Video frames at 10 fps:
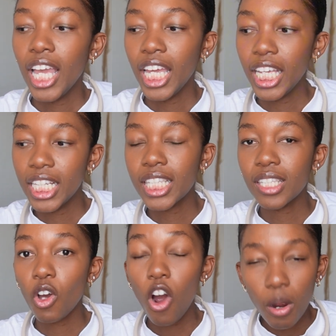
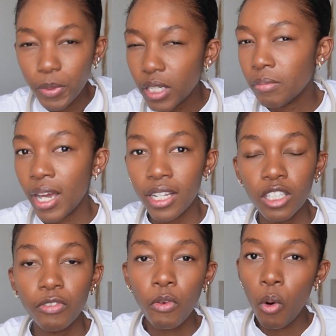it's
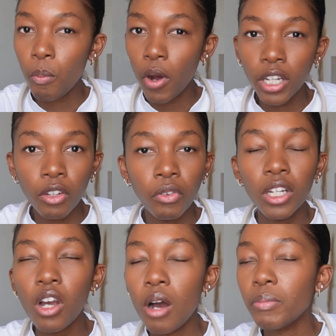optimized for body
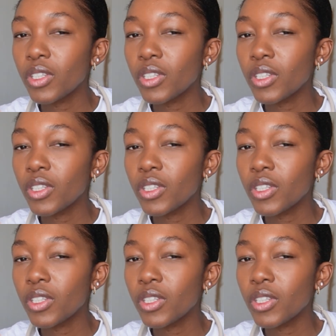recomp,